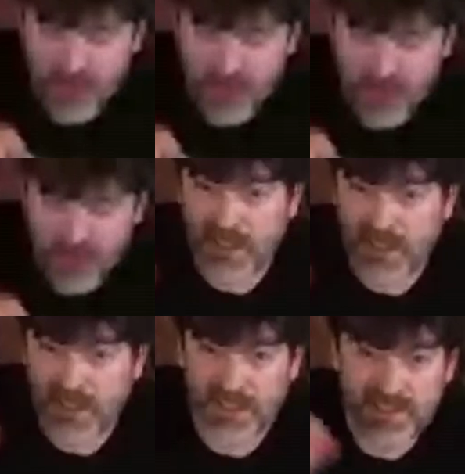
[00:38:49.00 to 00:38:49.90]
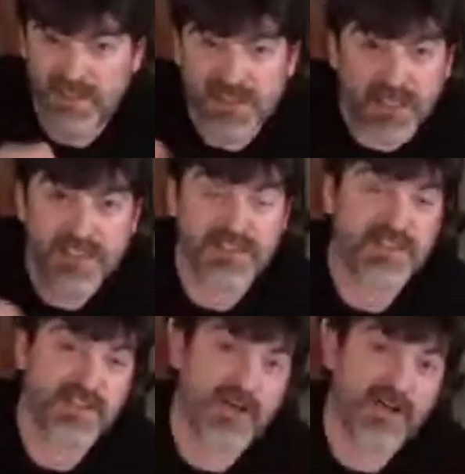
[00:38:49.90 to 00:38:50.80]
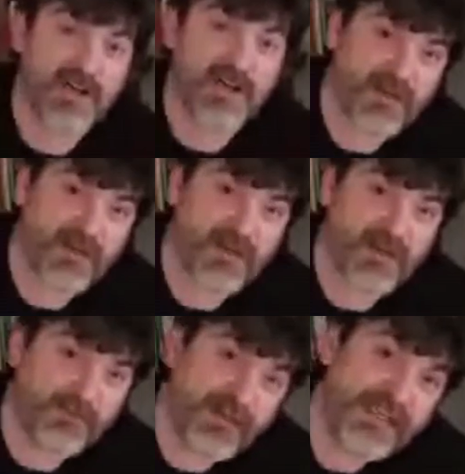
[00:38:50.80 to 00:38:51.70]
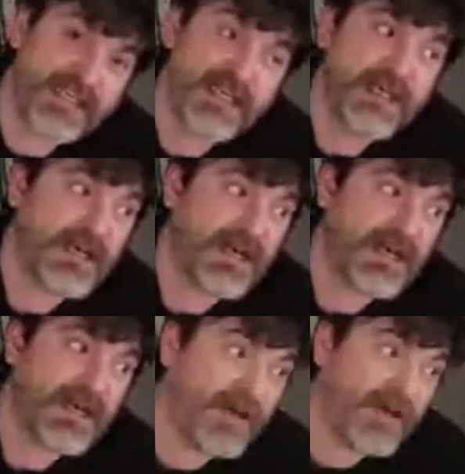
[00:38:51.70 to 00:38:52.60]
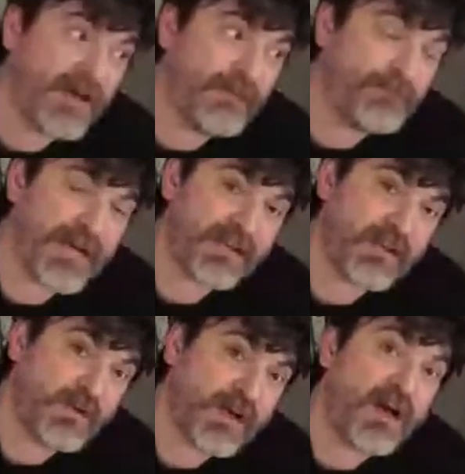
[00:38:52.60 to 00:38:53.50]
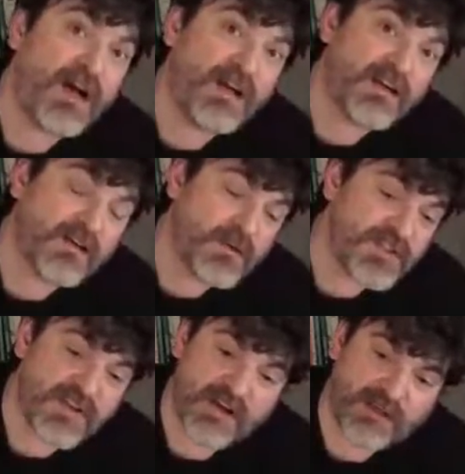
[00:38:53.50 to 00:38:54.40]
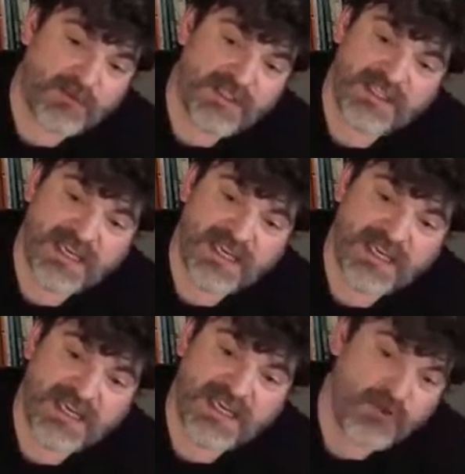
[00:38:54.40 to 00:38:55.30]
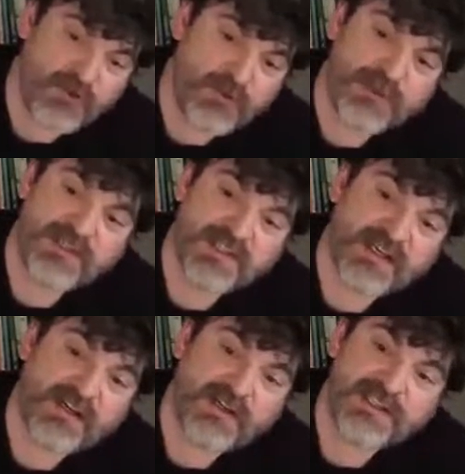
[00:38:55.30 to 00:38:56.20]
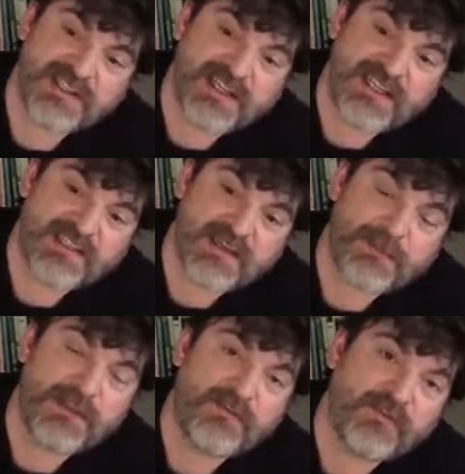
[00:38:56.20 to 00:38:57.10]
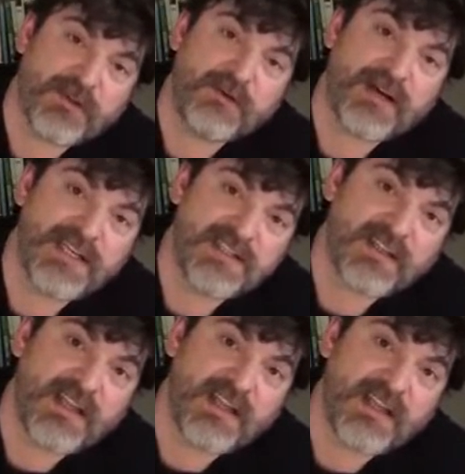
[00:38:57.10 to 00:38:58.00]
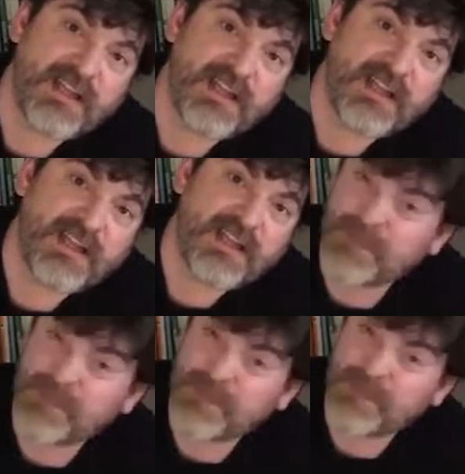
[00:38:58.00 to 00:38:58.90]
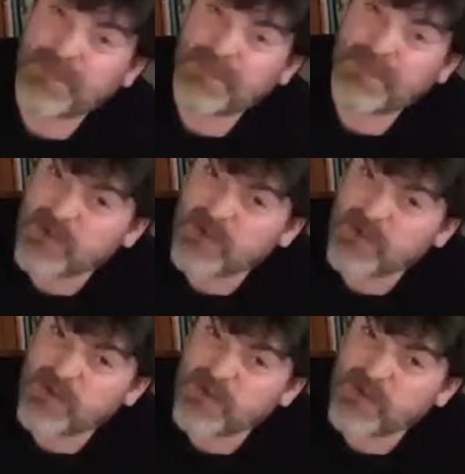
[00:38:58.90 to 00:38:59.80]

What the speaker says: with just tons and tons of song ideas, so I'm ready. Michael O'Connor was talking one day, like 2 months ago, and said he gets up and he free writes a lot. I get up and I free write, and then I go back